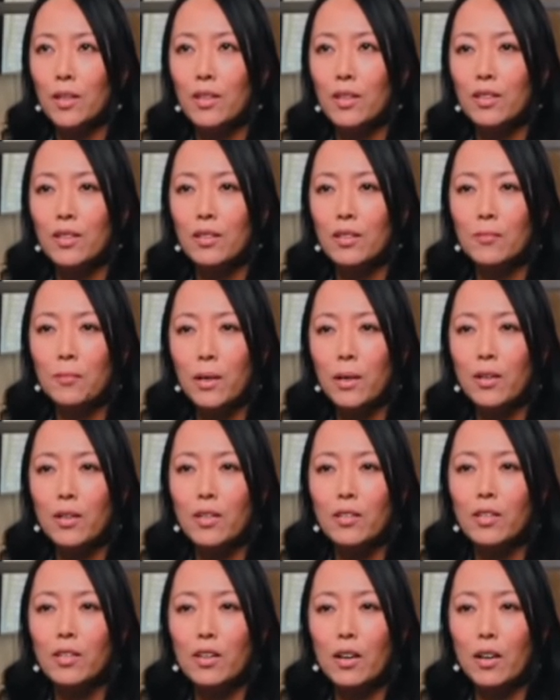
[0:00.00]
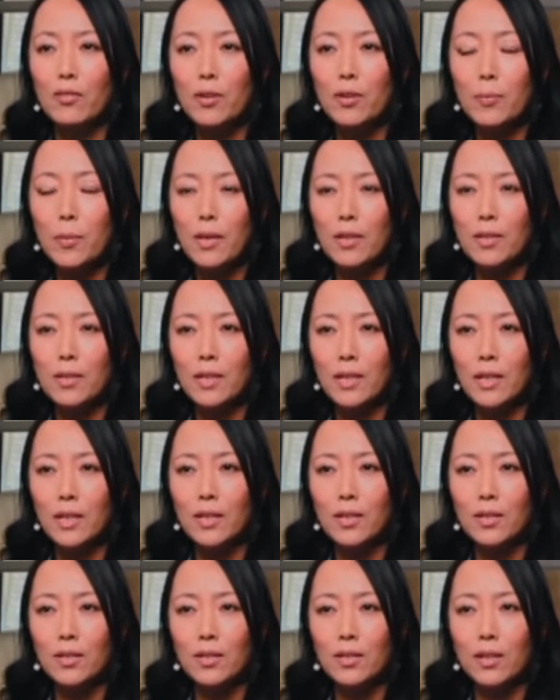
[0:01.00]
the American government
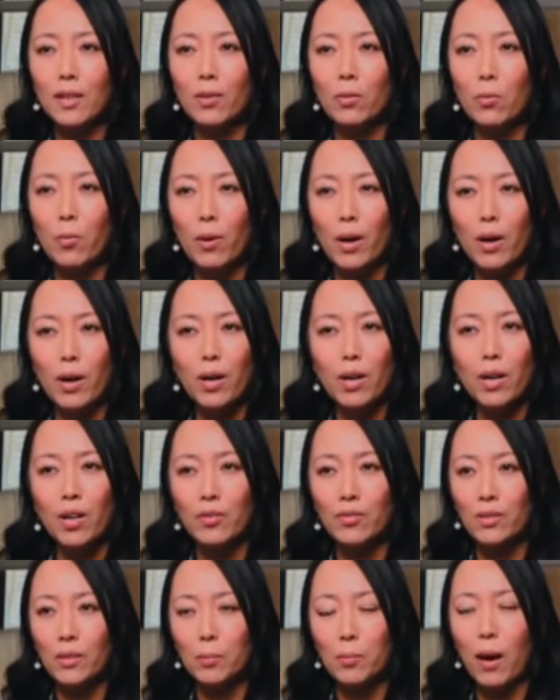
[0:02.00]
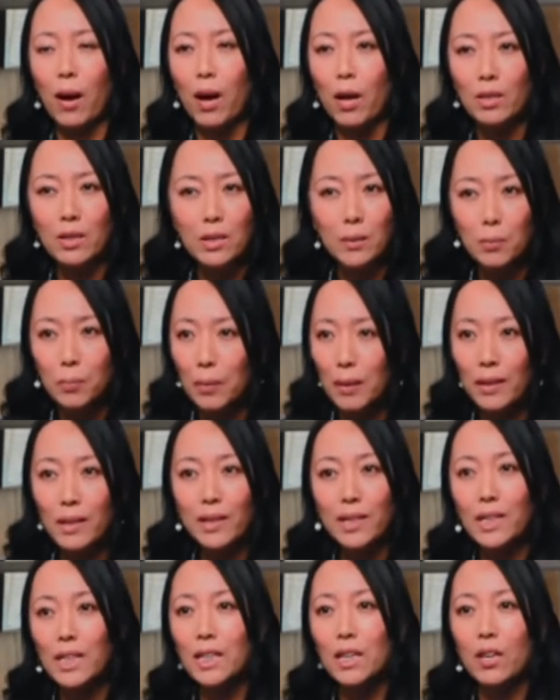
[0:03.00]
is aware of the
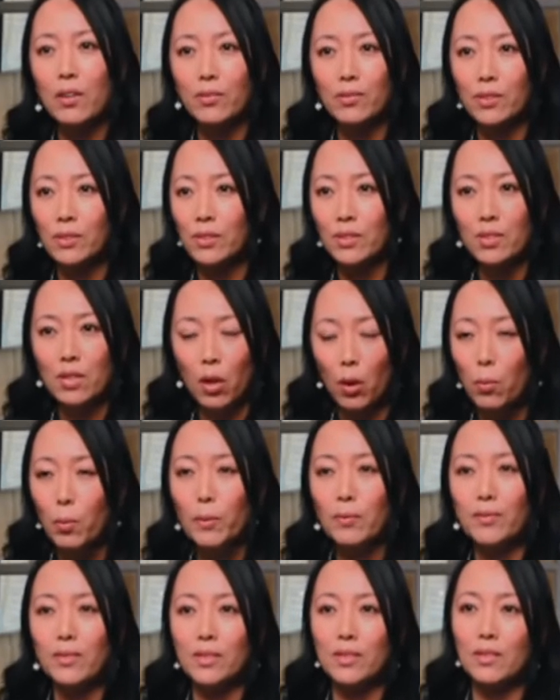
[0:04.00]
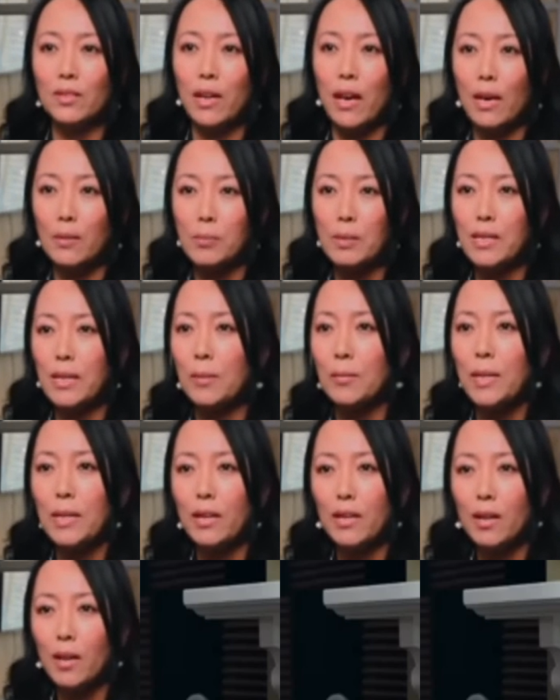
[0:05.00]
possibility of the scope of this epidemic?